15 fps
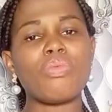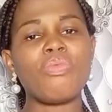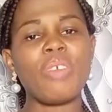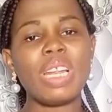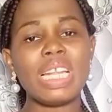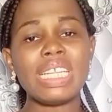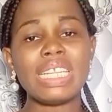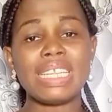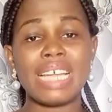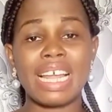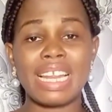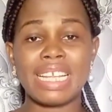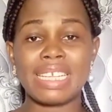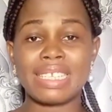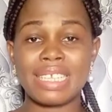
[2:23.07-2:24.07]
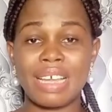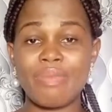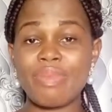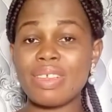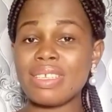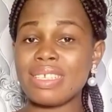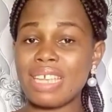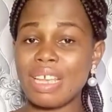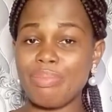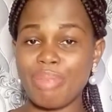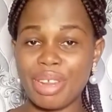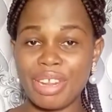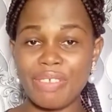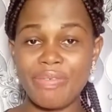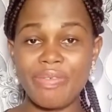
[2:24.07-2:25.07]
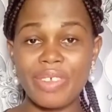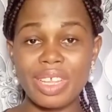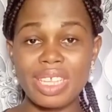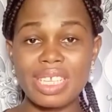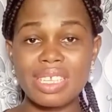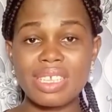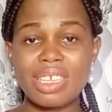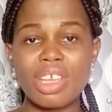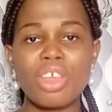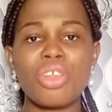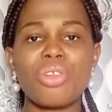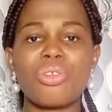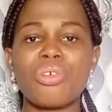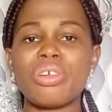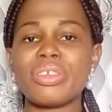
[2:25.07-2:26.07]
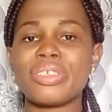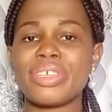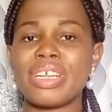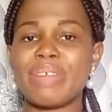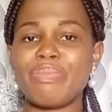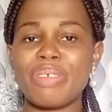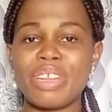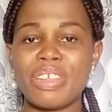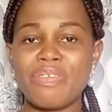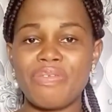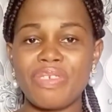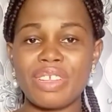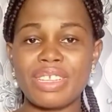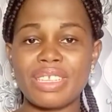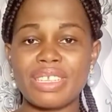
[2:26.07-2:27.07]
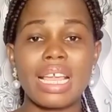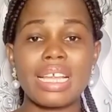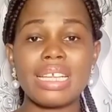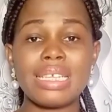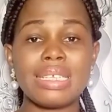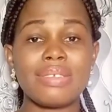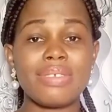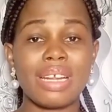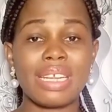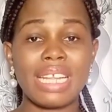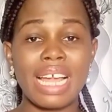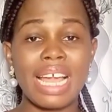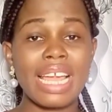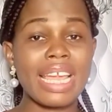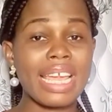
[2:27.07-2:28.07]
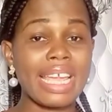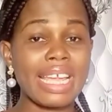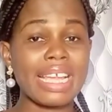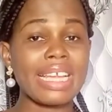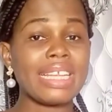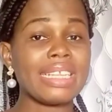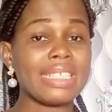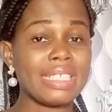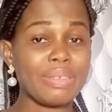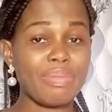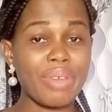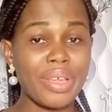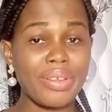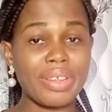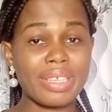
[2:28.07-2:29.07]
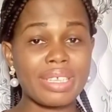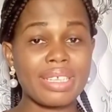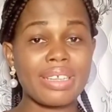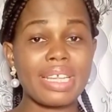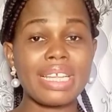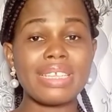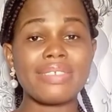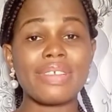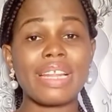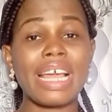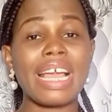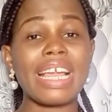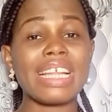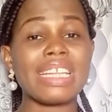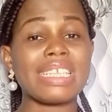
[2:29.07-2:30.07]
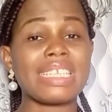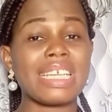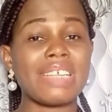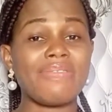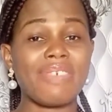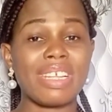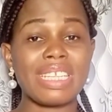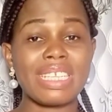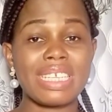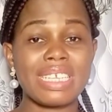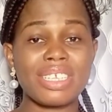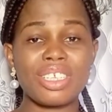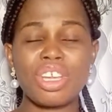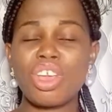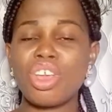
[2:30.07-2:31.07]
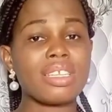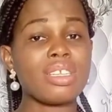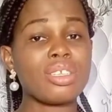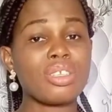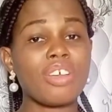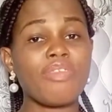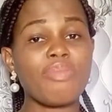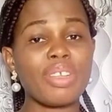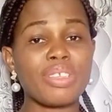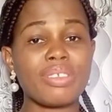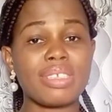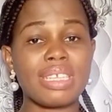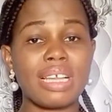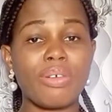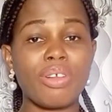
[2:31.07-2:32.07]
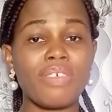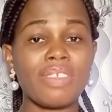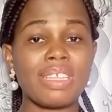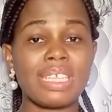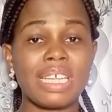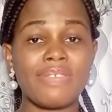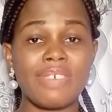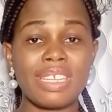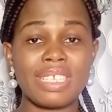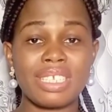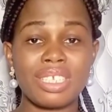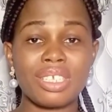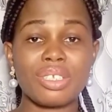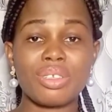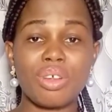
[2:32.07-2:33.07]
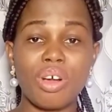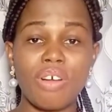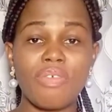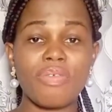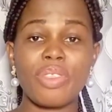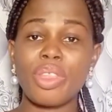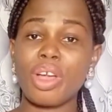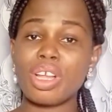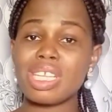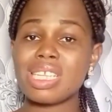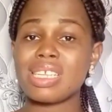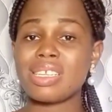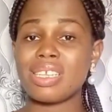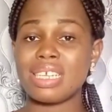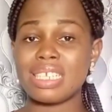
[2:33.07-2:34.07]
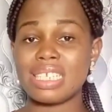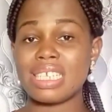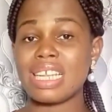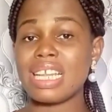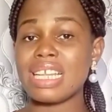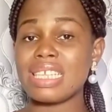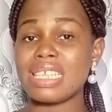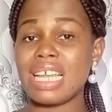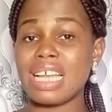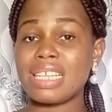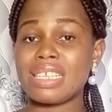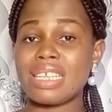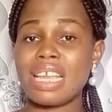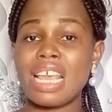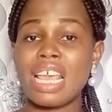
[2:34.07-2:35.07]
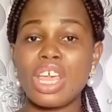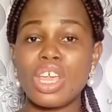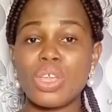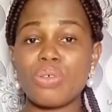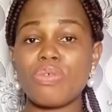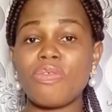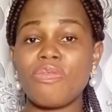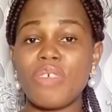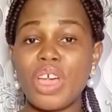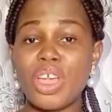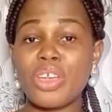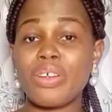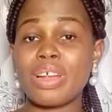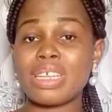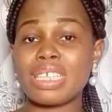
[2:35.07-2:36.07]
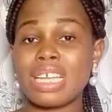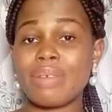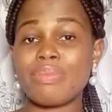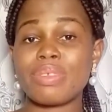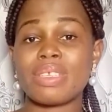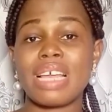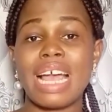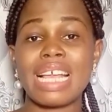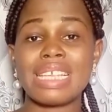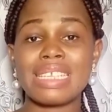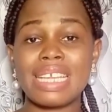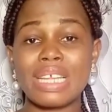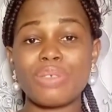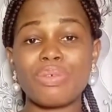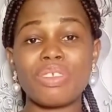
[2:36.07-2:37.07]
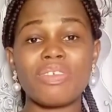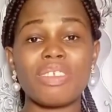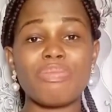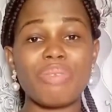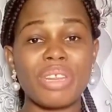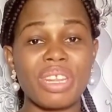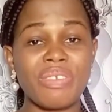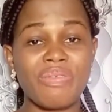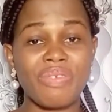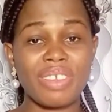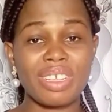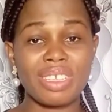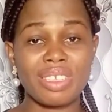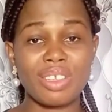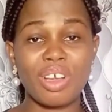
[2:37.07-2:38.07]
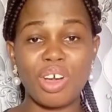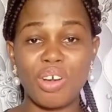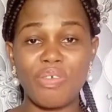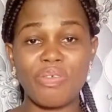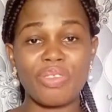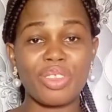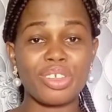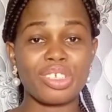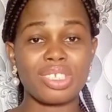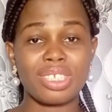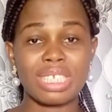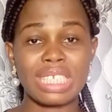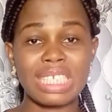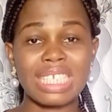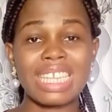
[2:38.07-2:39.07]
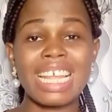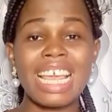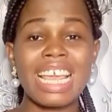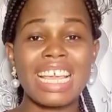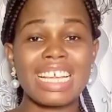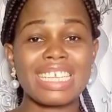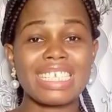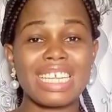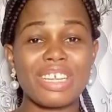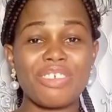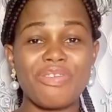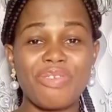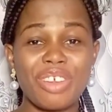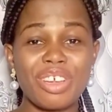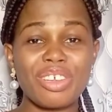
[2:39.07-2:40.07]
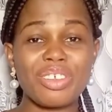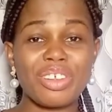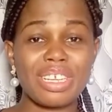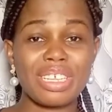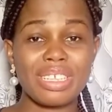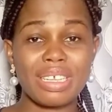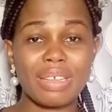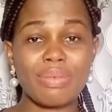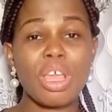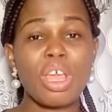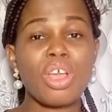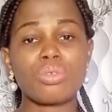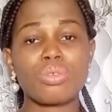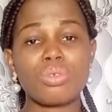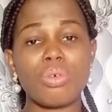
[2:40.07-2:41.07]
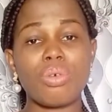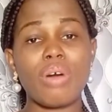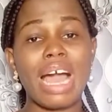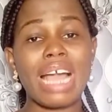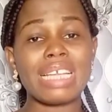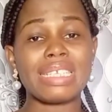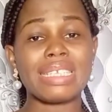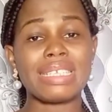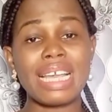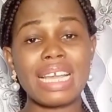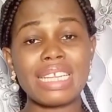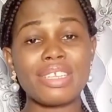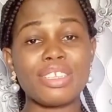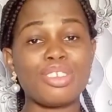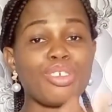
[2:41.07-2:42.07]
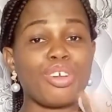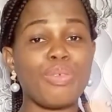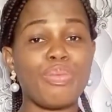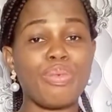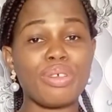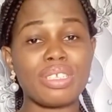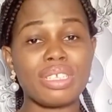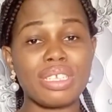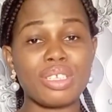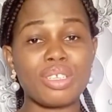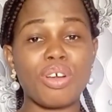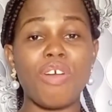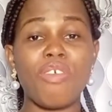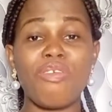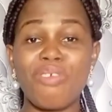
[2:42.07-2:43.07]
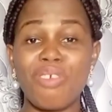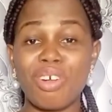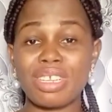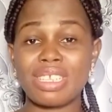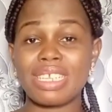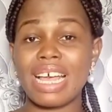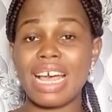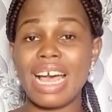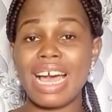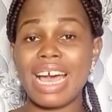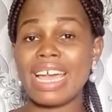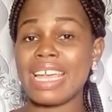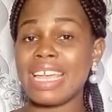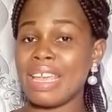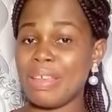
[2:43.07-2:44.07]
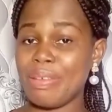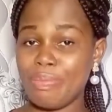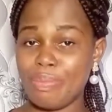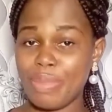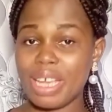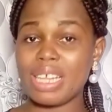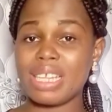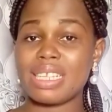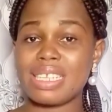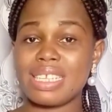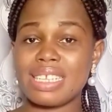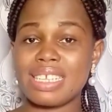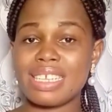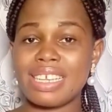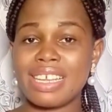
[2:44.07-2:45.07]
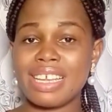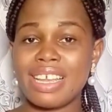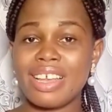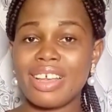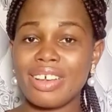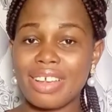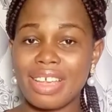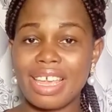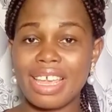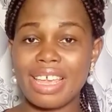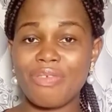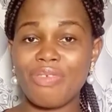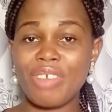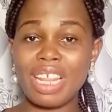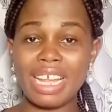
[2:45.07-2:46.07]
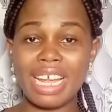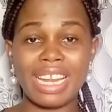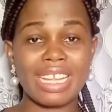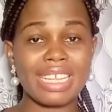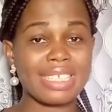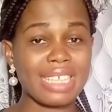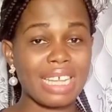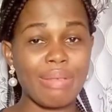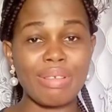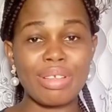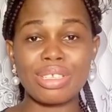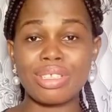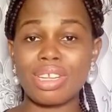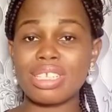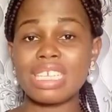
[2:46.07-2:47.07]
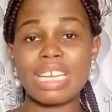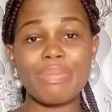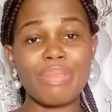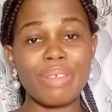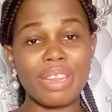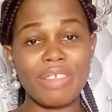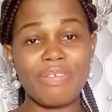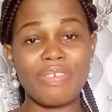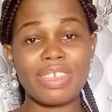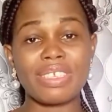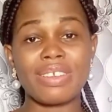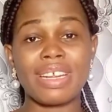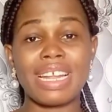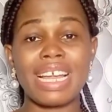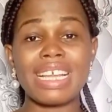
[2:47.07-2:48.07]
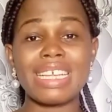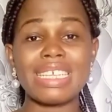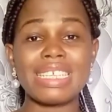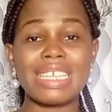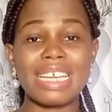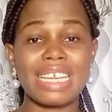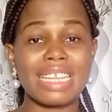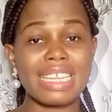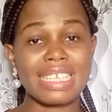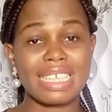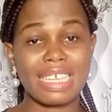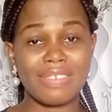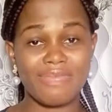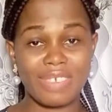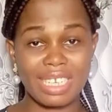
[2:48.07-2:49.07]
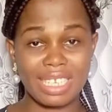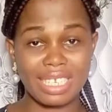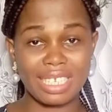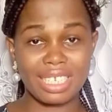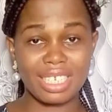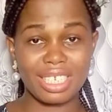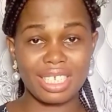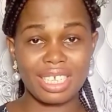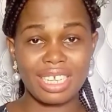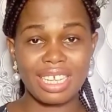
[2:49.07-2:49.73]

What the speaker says: failing an exam, is it a benefit? No, it's not a benefit. It's rather a demerit. It's rather a disadvantage. Instead of me to say one of the disadvantages of not studying is that you will fail your exams, I said one of the benefits of not studying is that you fail your exam. So I said the opposite of what I meant. Okay, failing an exam is not a benefit, rather is a disadvantage.